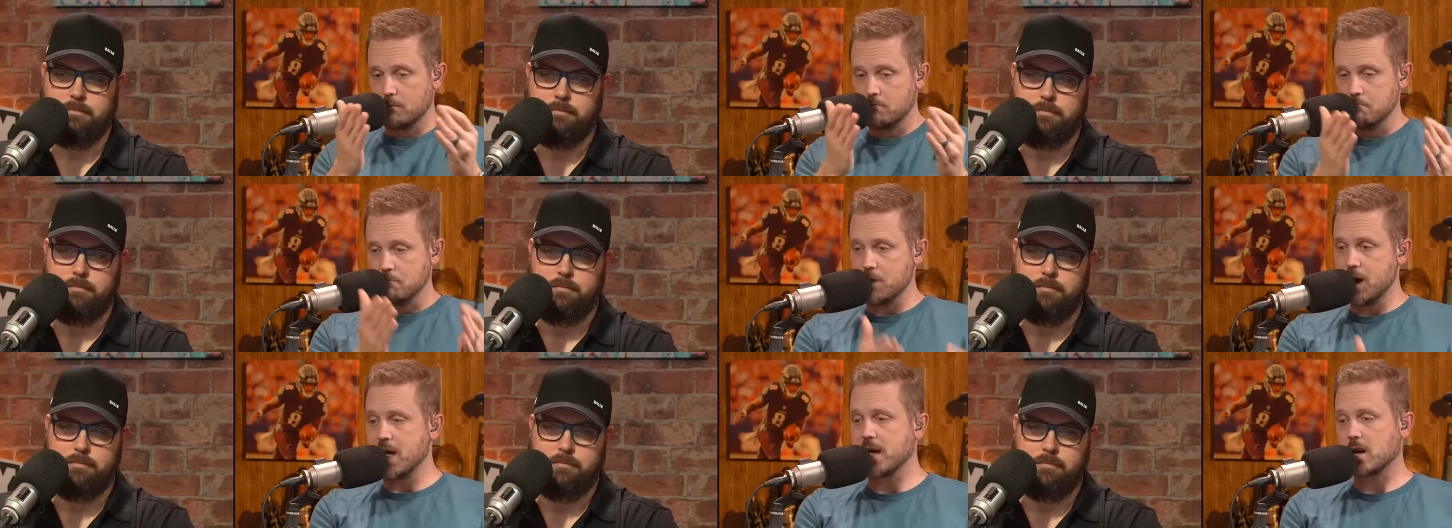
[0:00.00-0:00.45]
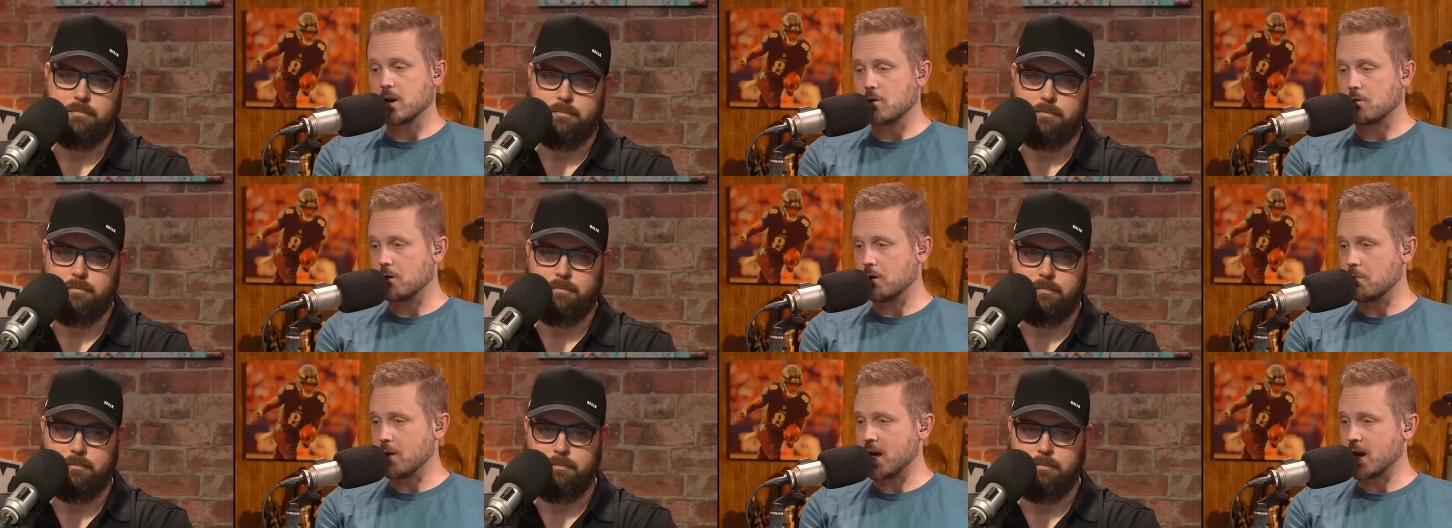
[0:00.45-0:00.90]
Speaker 1: make a
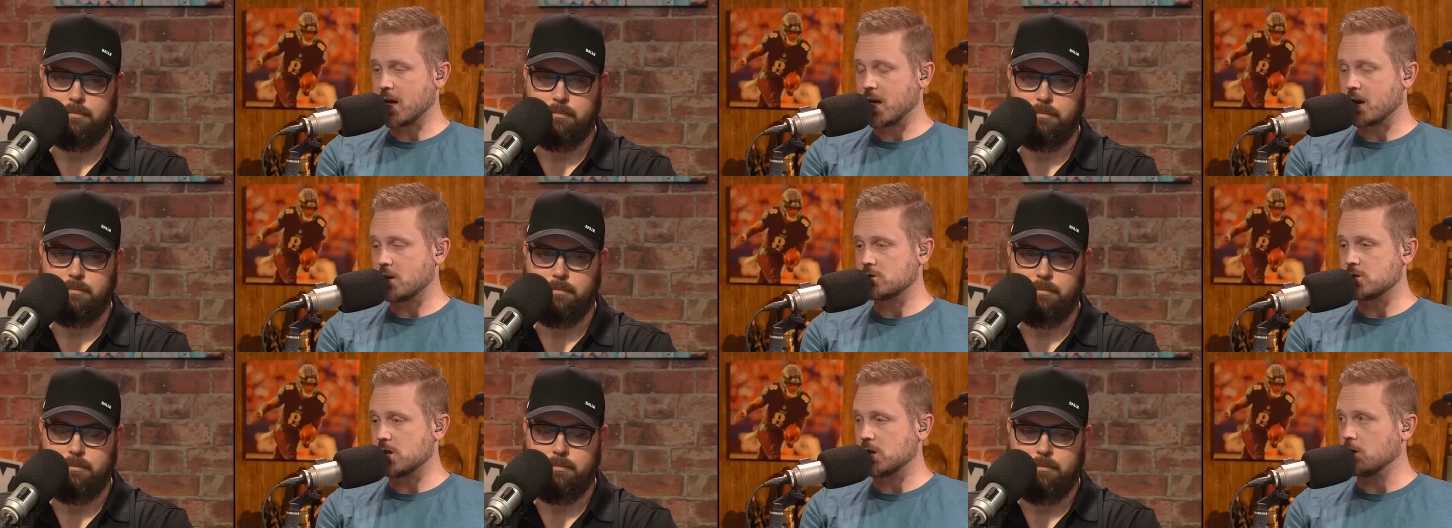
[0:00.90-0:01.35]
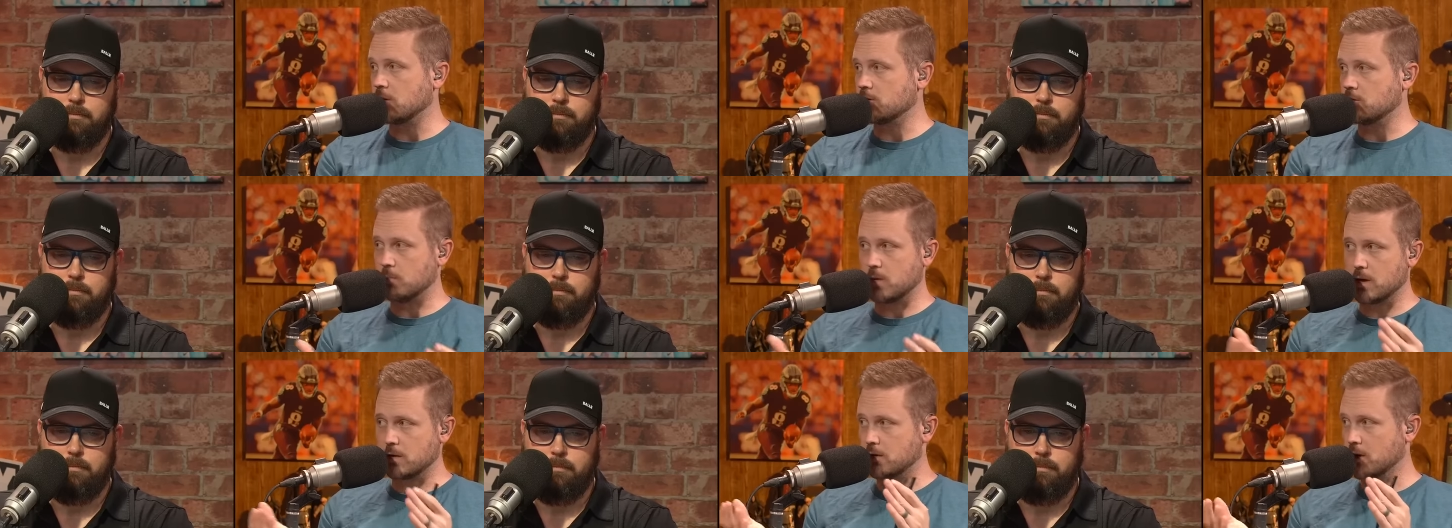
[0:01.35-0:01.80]
quarterback out of Geno
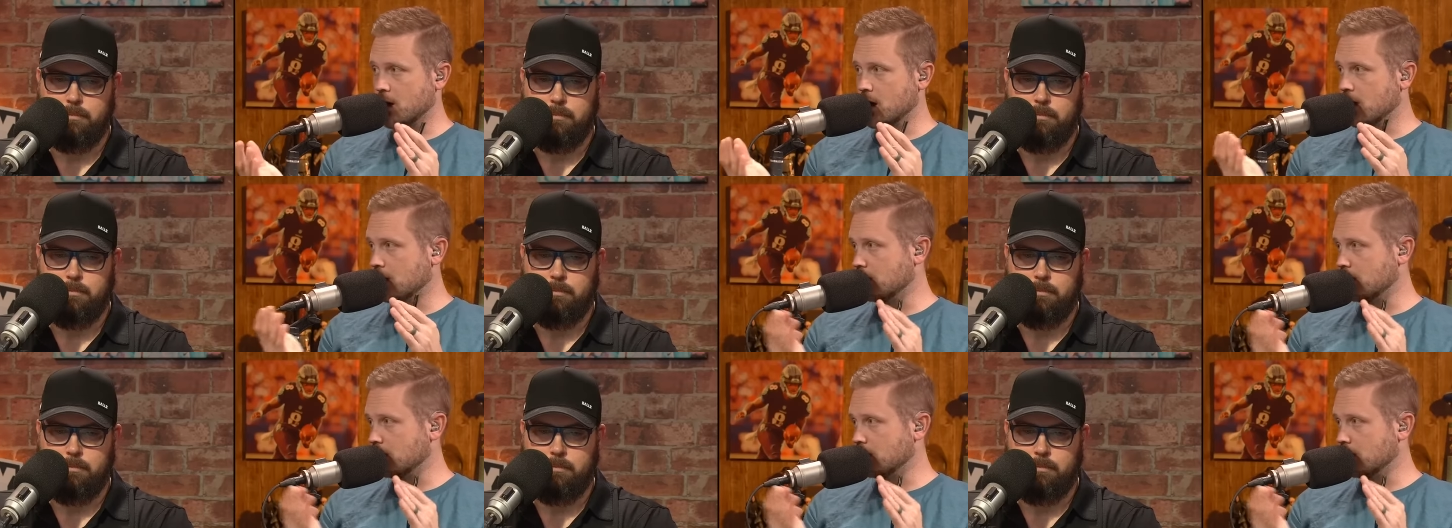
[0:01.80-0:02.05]
Smith,